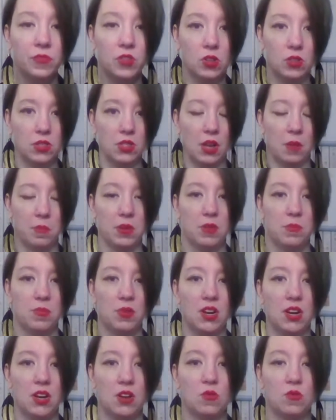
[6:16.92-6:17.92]
that'd be
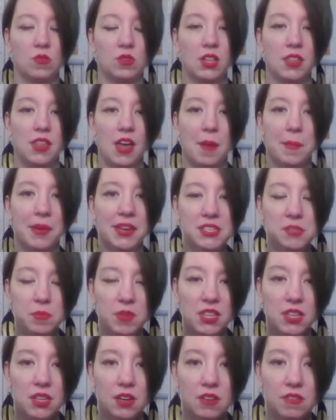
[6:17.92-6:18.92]
pretty cool. That makes
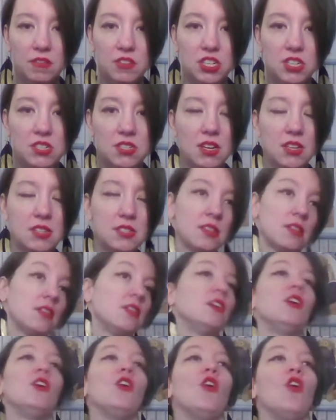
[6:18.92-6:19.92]
me think of Jesus.
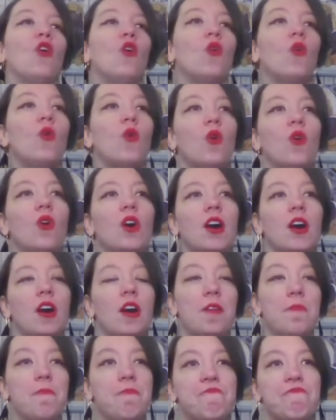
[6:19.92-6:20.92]

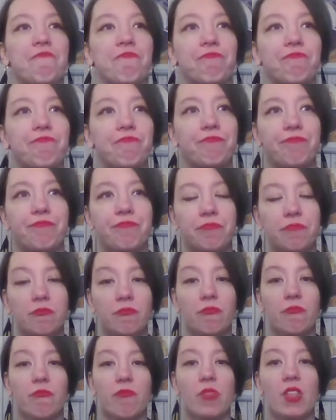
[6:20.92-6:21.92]
Or
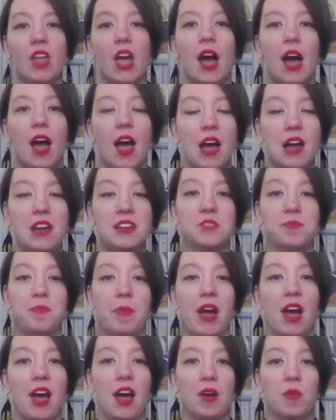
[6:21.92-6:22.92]
I
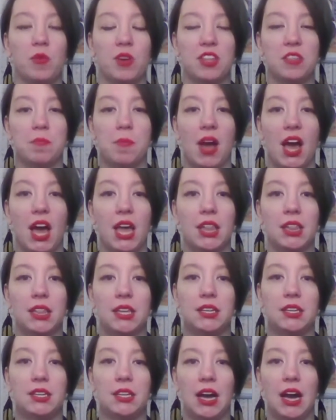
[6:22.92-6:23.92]
spy with my
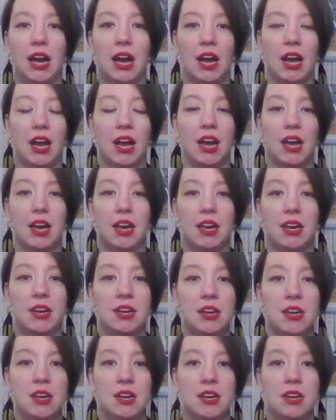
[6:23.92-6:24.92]
little eye
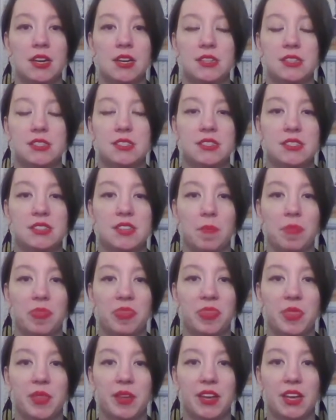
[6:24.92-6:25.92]

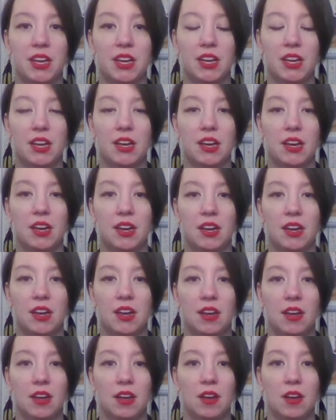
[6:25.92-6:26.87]
something